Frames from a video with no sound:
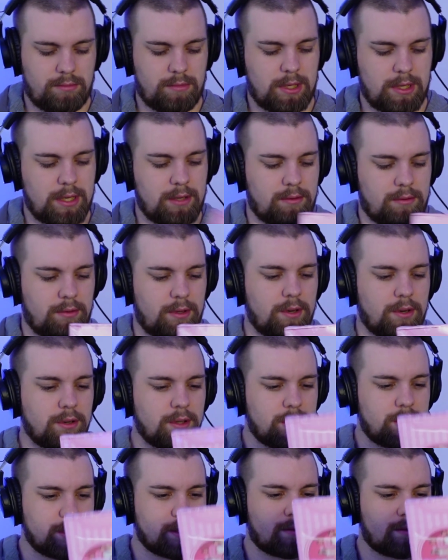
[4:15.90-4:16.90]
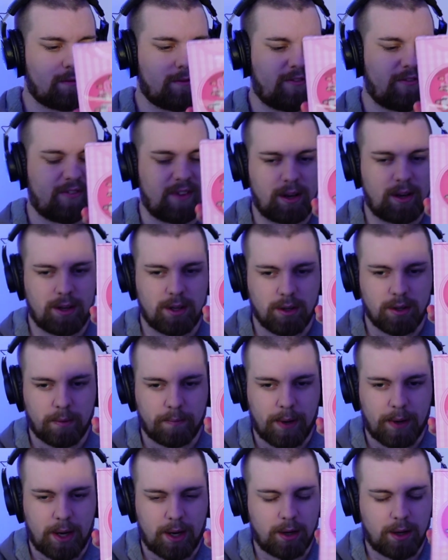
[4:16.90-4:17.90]
can literally just fit in your
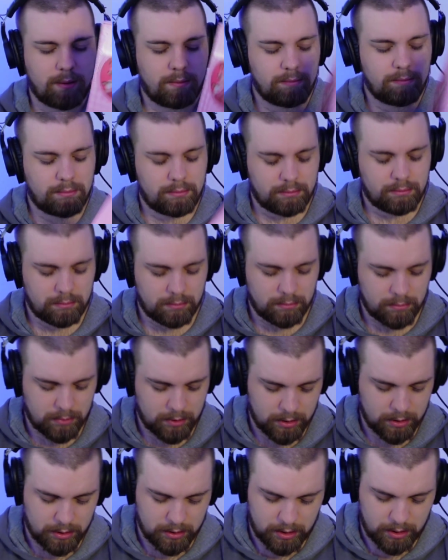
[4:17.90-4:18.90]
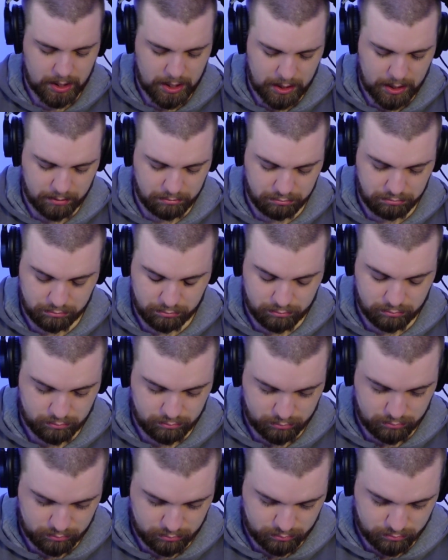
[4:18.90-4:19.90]
palm. Um,
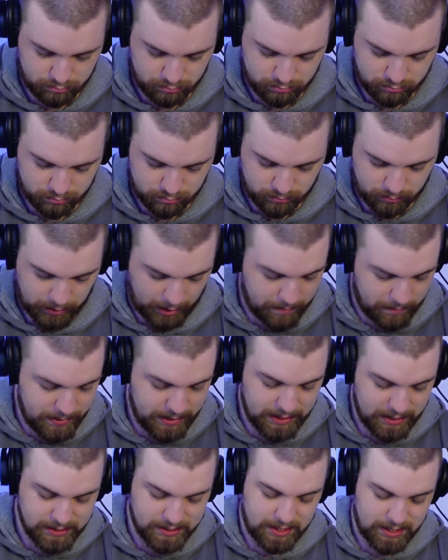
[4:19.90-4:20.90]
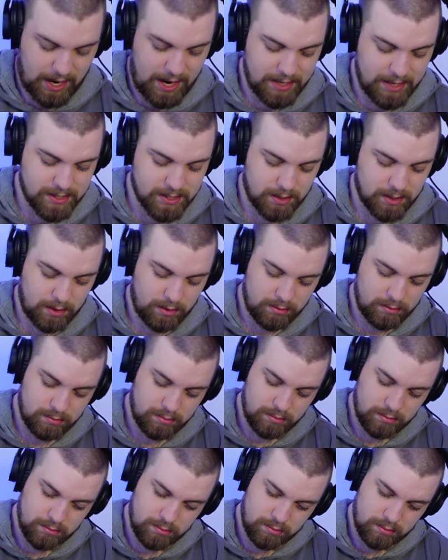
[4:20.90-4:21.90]
I mean, it's nice though,
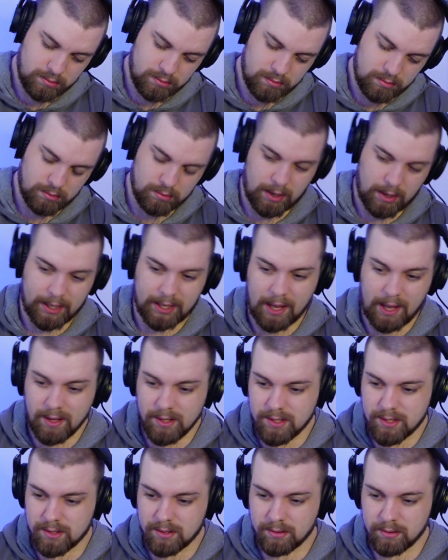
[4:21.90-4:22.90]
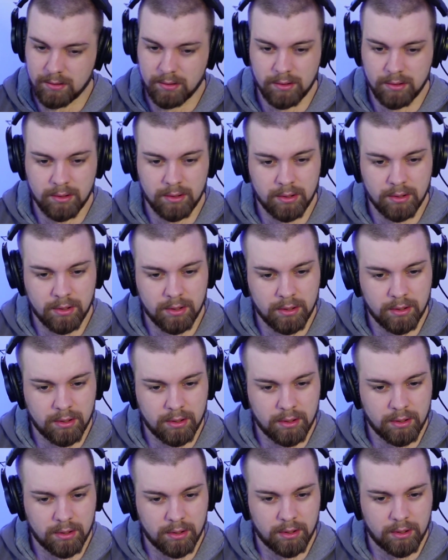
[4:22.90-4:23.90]
I guess.
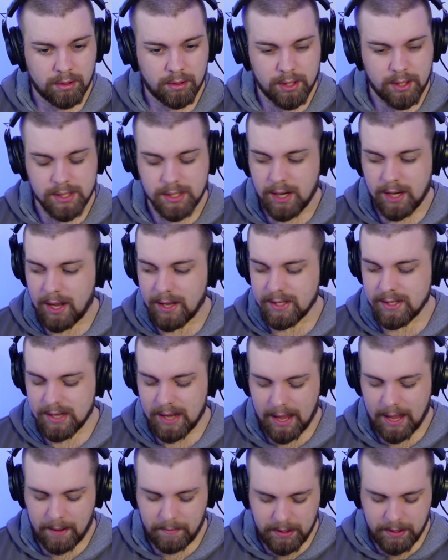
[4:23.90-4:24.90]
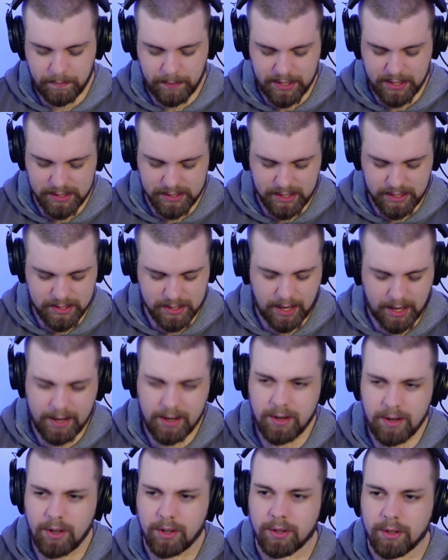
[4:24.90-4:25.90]
It's nice. How many PCs? I
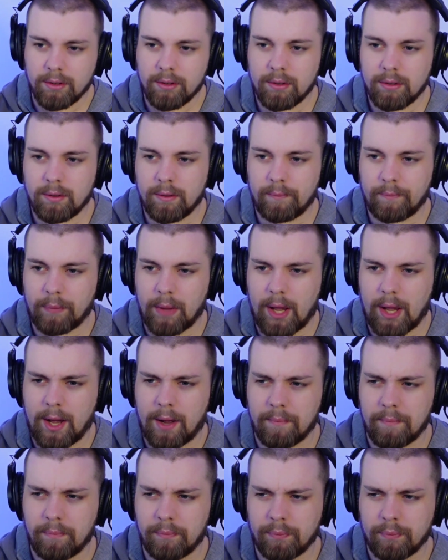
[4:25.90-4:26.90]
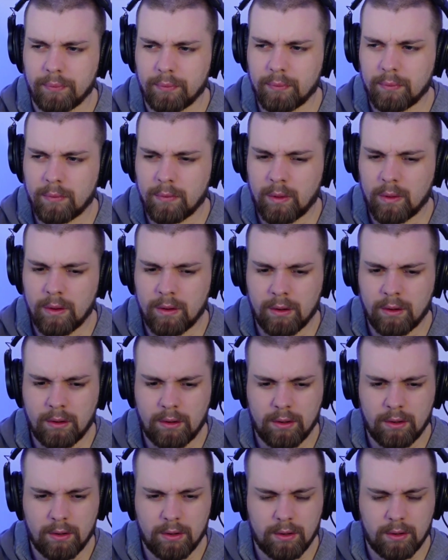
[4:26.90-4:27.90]
don't know. Um,
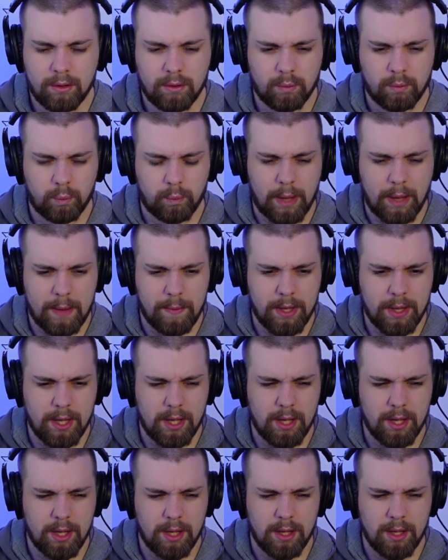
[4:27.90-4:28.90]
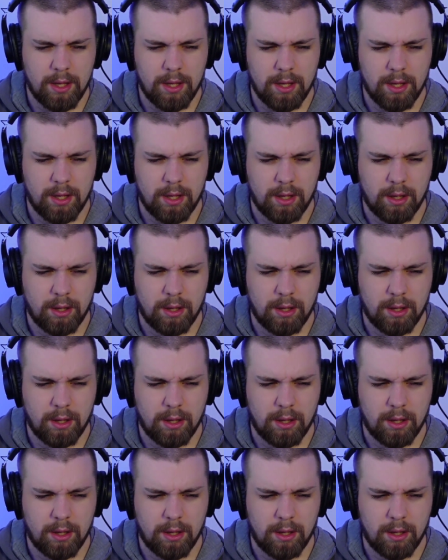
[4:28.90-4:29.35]
maybe,